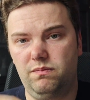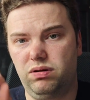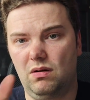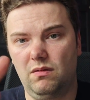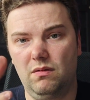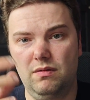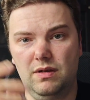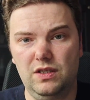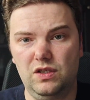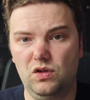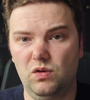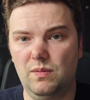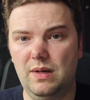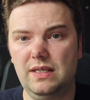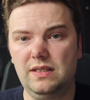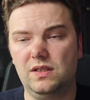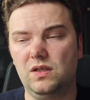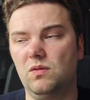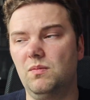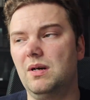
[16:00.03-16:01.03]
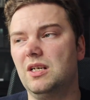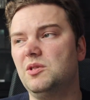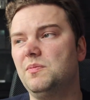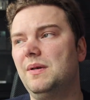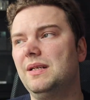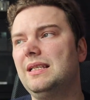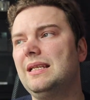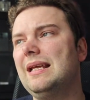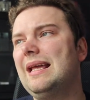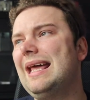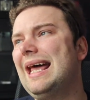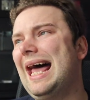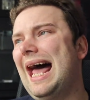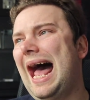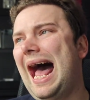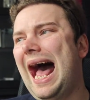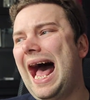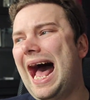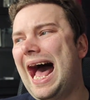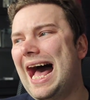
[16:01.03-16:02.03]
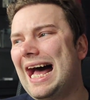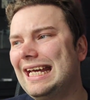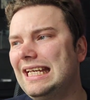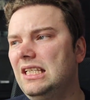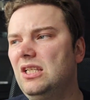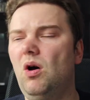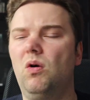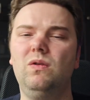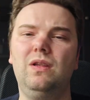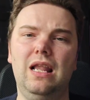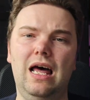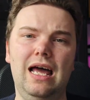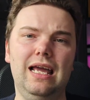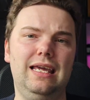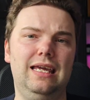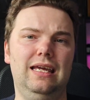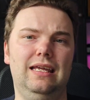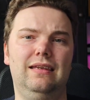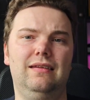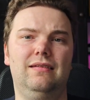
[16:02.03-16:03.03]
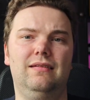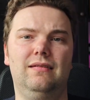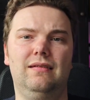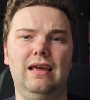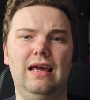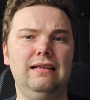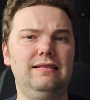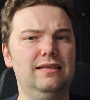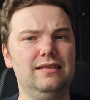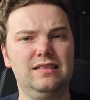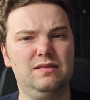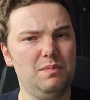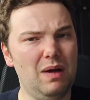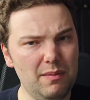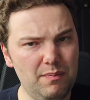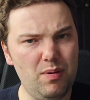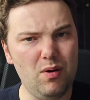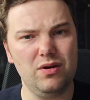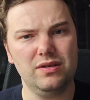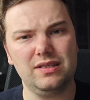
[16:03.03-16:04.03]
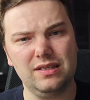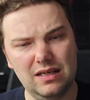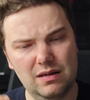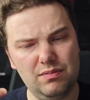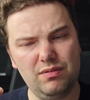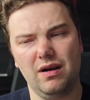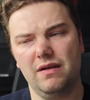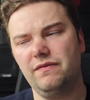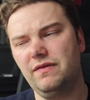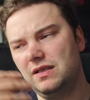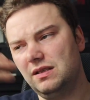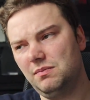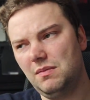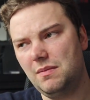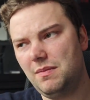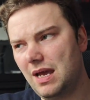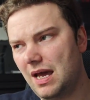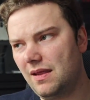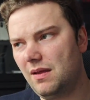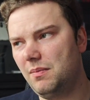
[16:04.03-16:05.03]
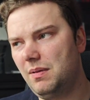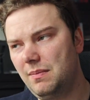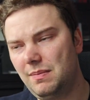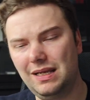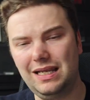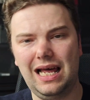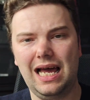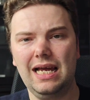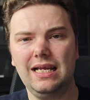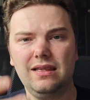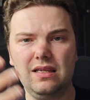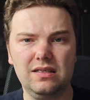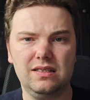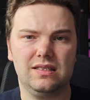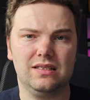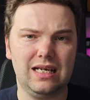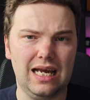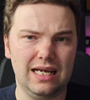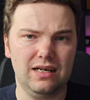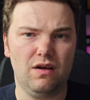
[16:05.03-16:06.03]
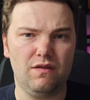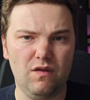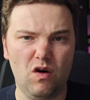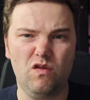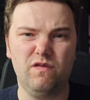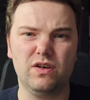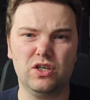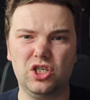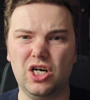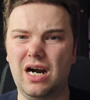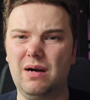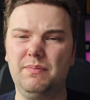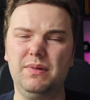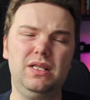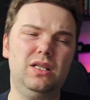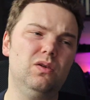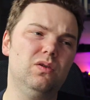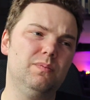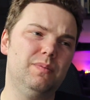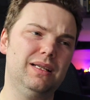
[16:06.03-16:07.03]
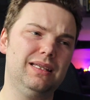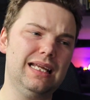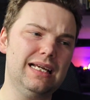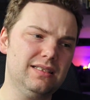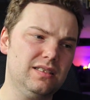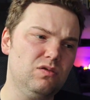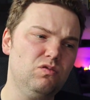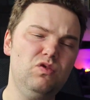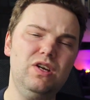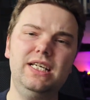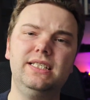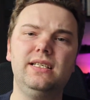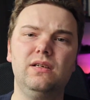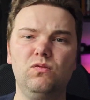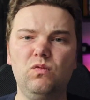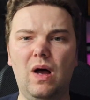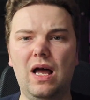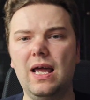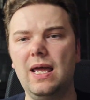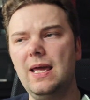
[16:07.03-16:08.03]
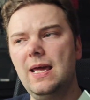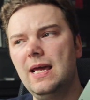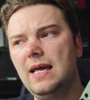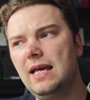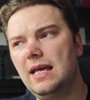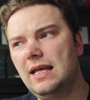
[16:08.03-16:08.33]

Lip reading: probably zoom in so much, but I don't like it. And it's my personal preference. Maybe other people like this kind of over sharpened look, but there's a reason why